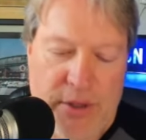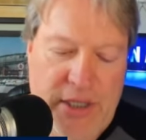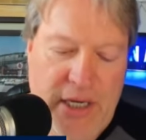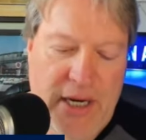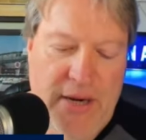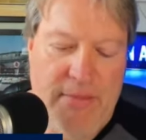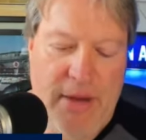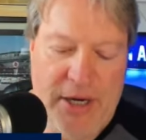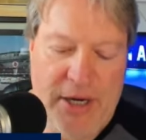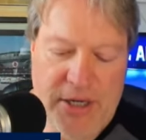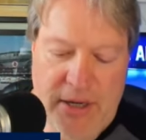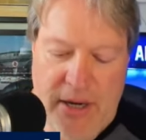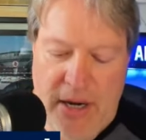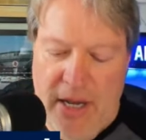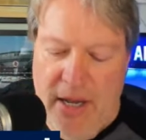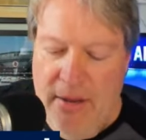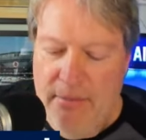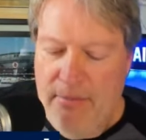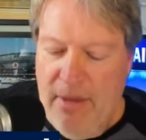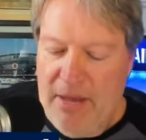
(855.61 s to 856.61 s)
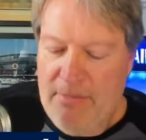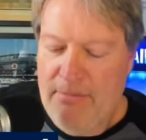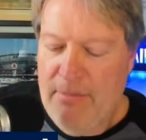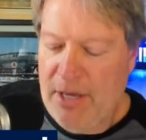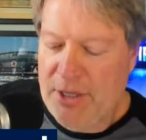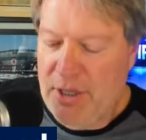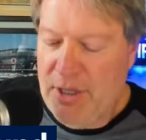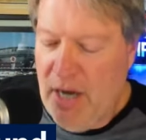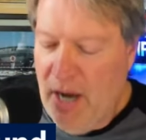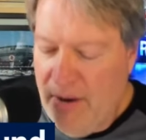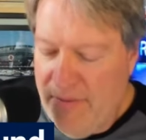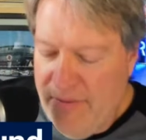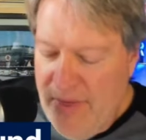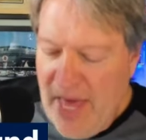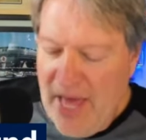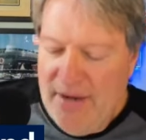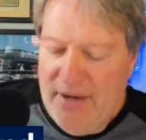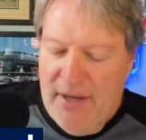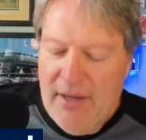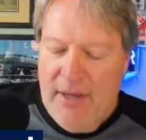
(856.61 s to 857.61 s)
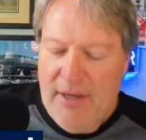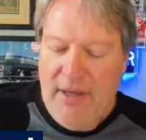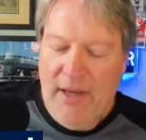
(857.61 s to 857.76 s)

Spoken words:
He did make mention of that